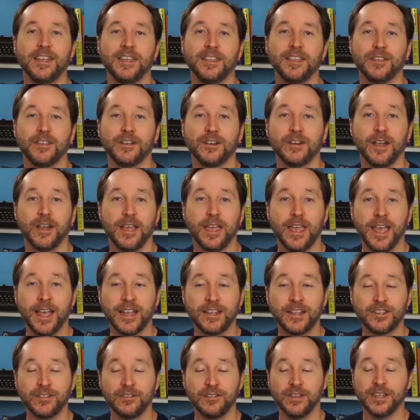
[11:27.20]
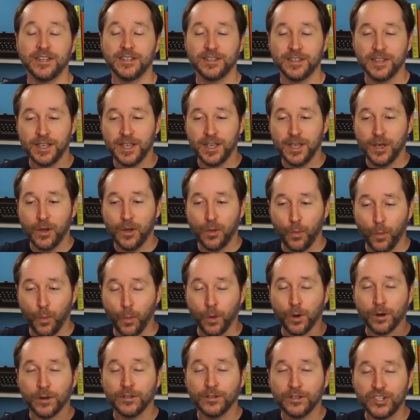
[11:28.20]
and they're excellent
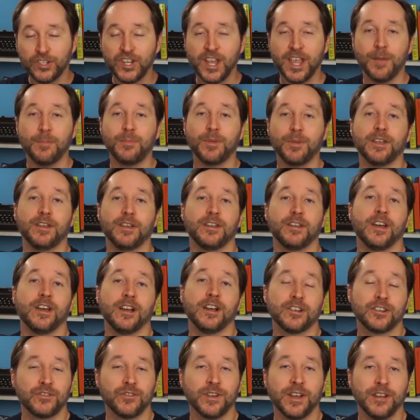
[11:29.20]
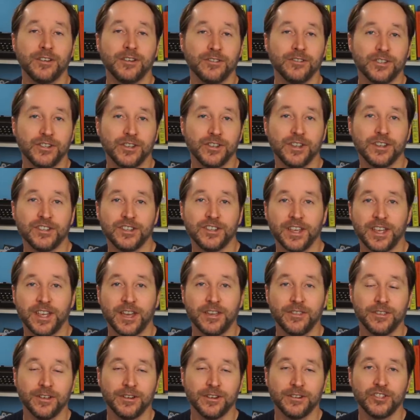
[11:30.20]
world champion dog trainers. You can check
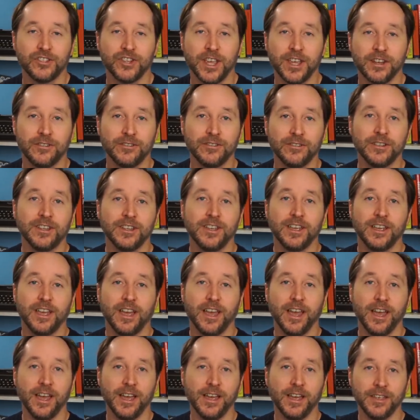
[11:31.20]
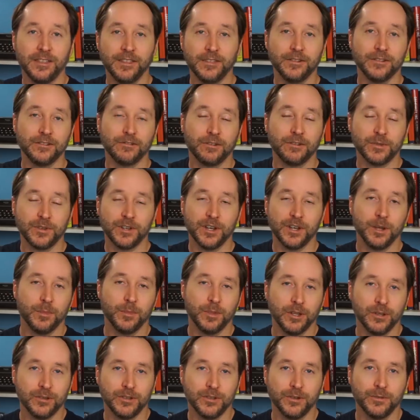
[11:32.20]
out their channel uh, in the description down
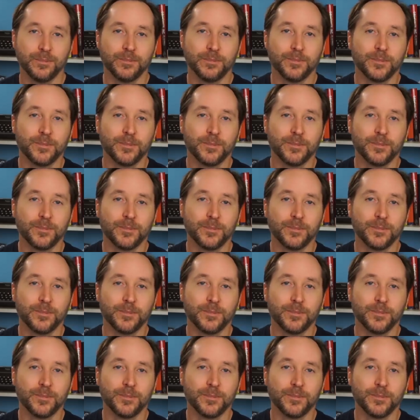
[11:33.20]
below too.